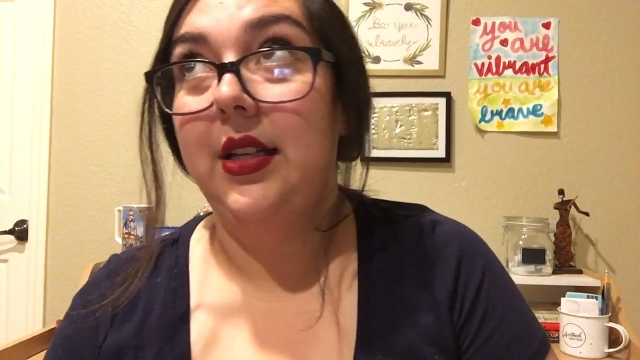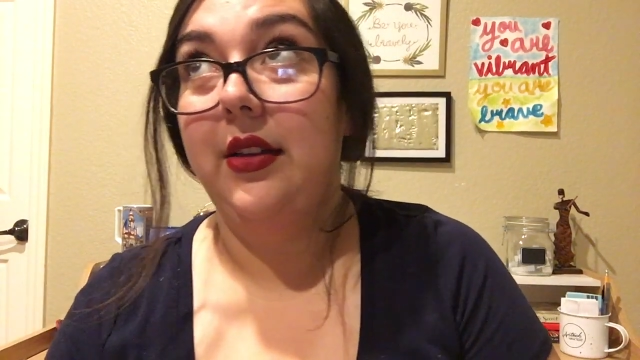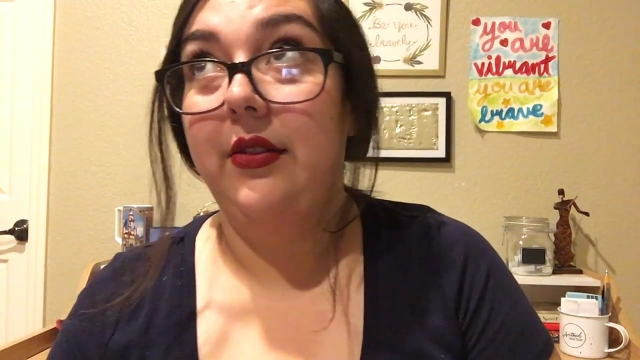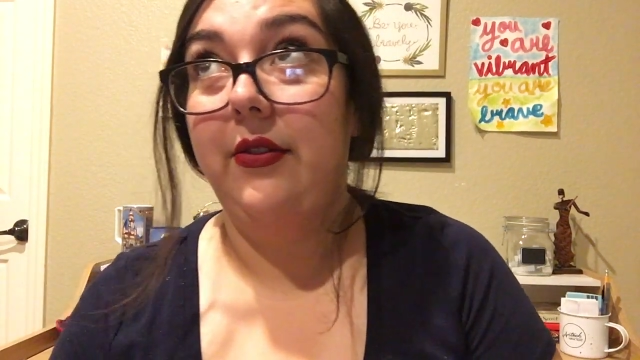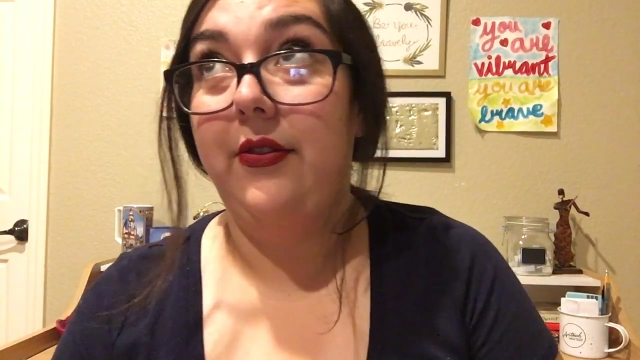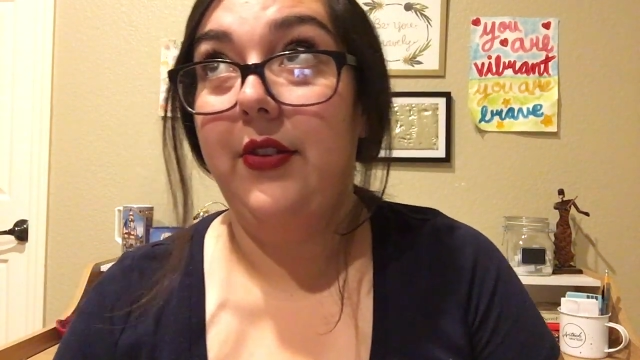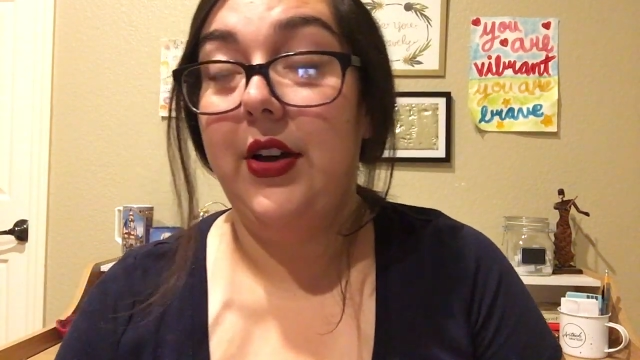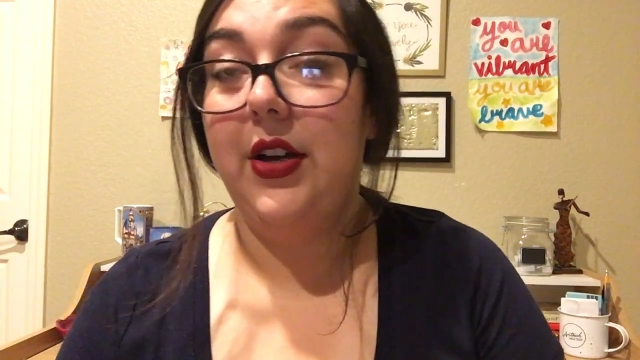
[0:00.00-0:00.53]

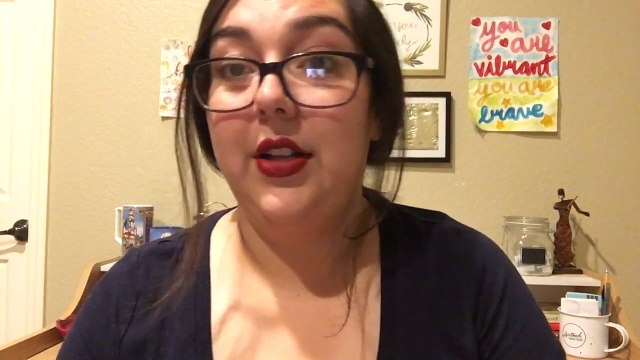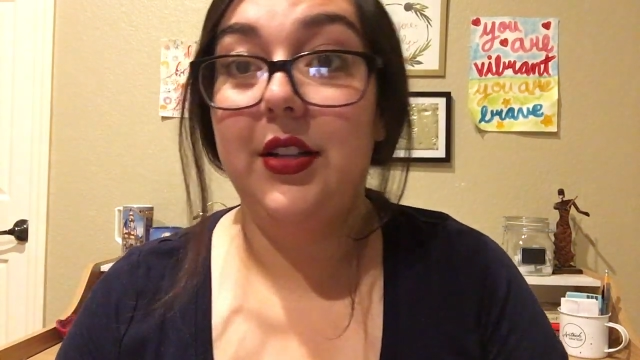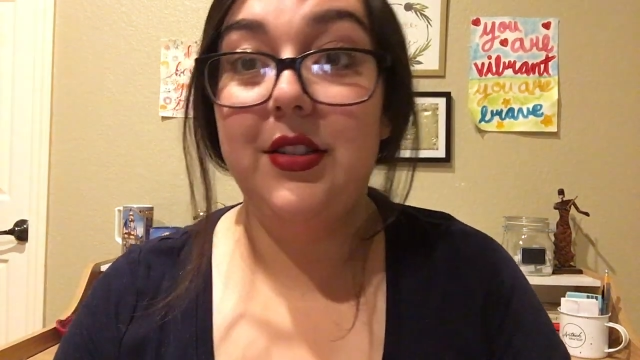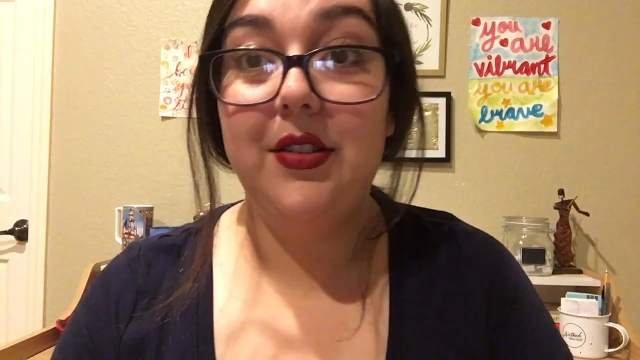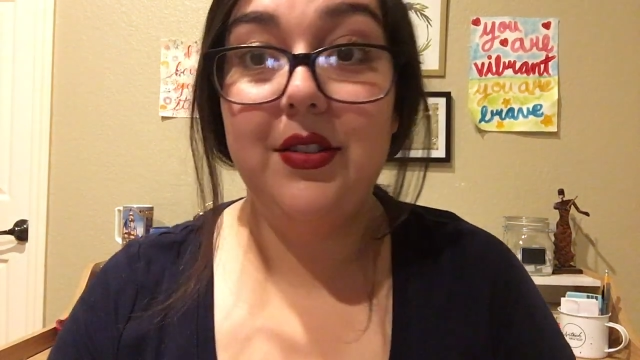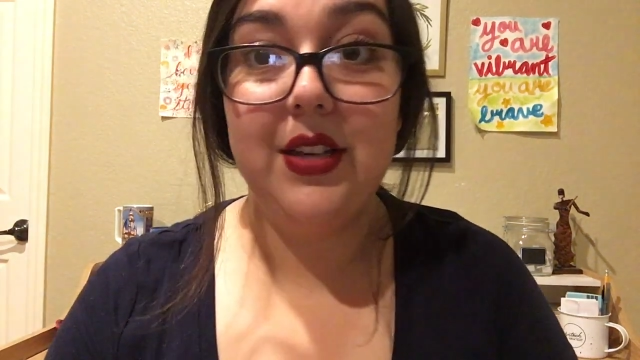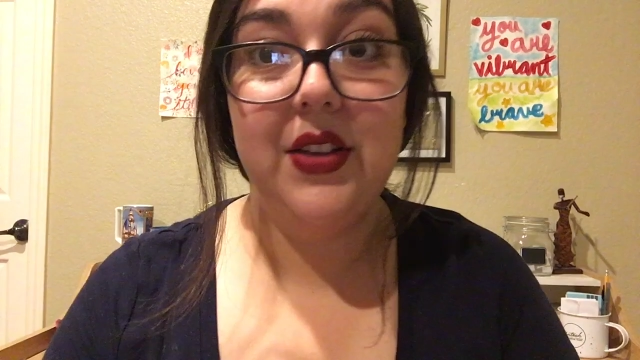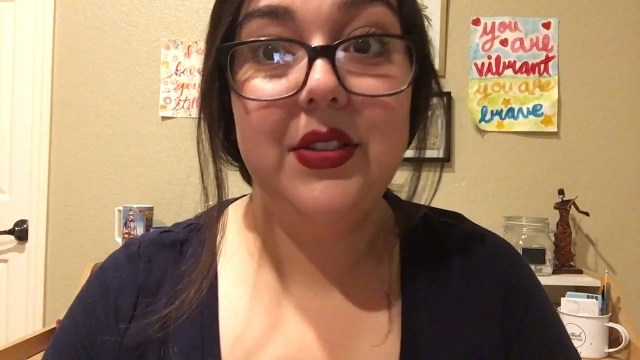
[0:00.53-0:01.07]
fall
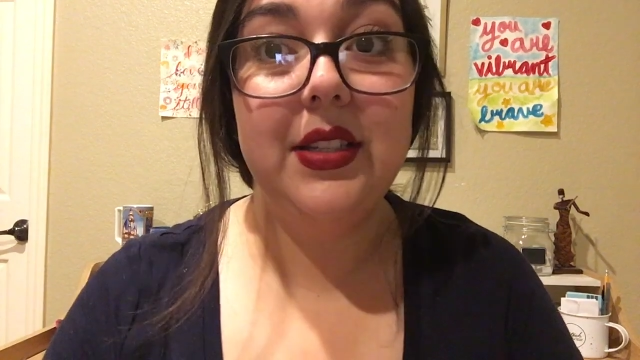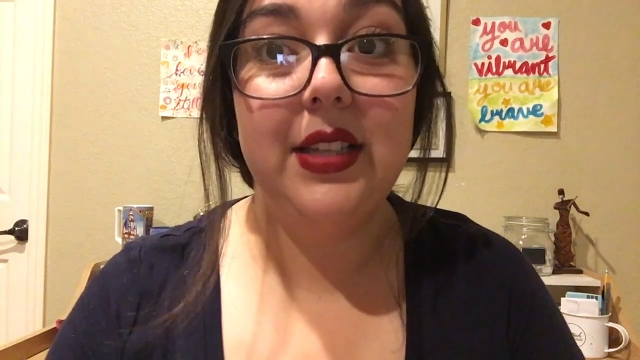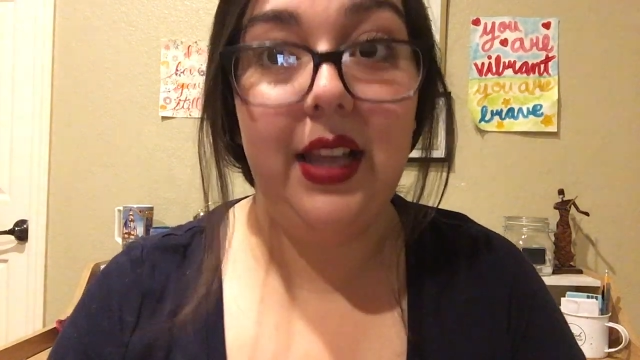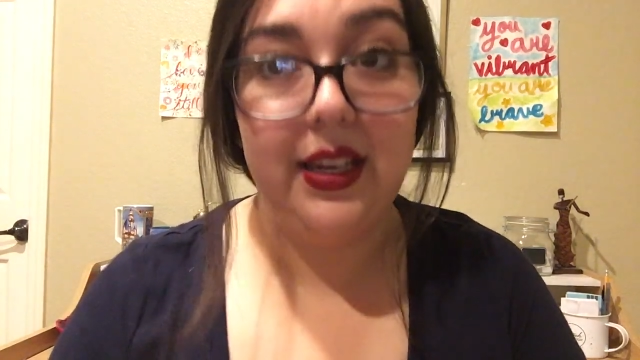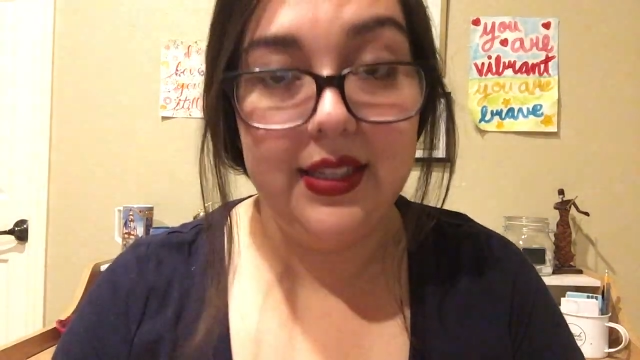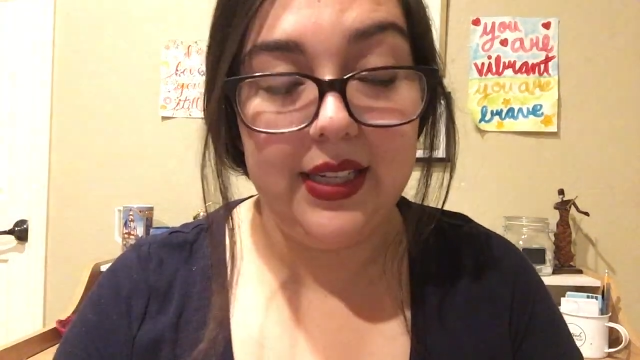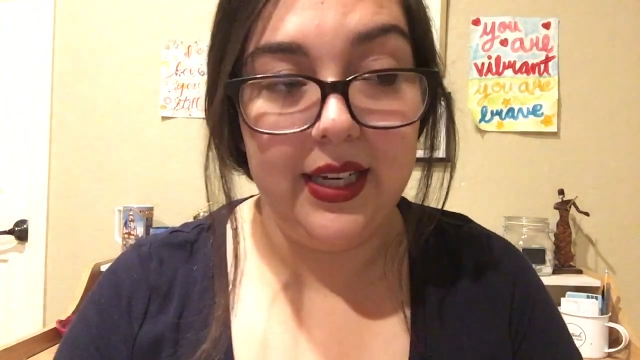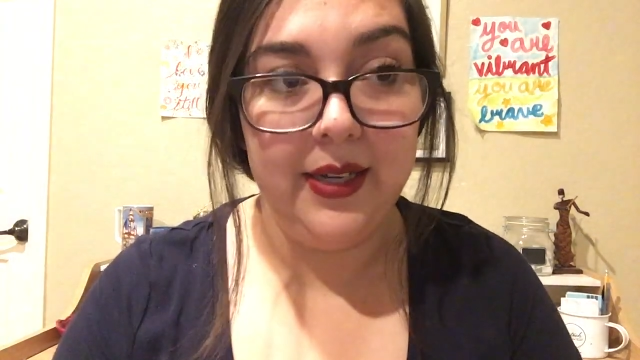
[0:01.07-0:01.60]

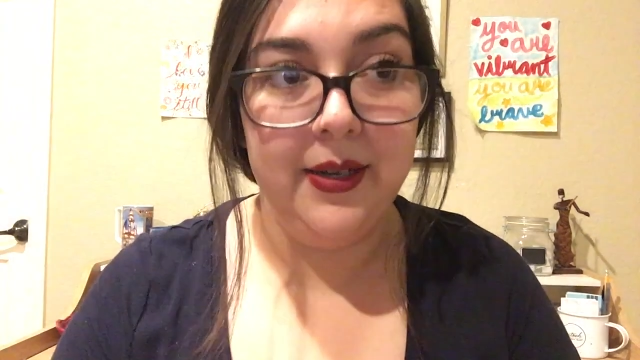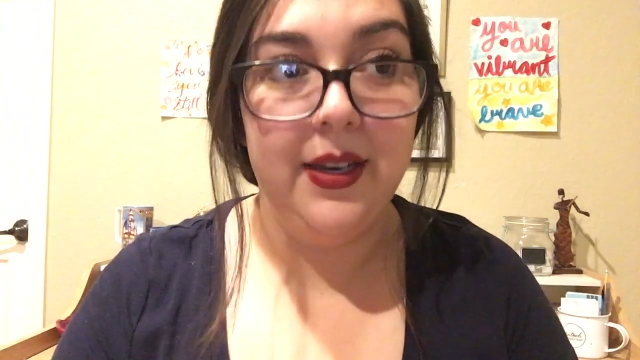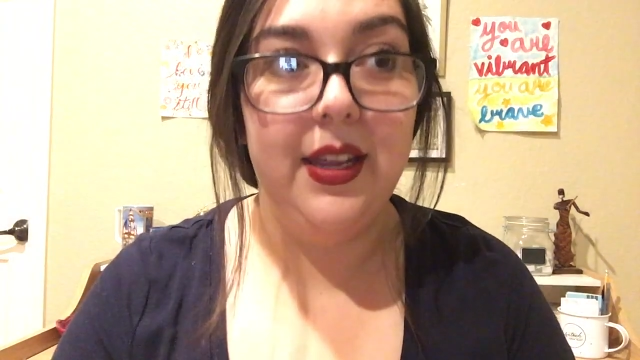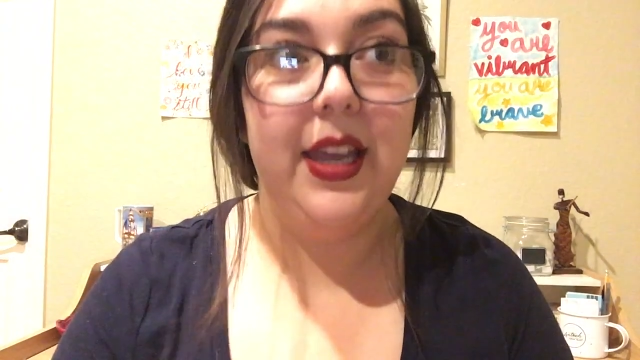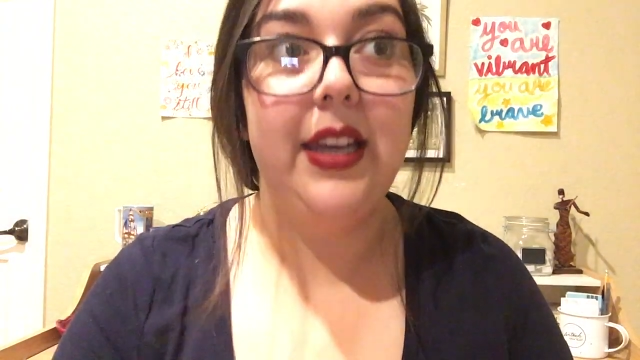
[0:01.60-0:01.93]
2019,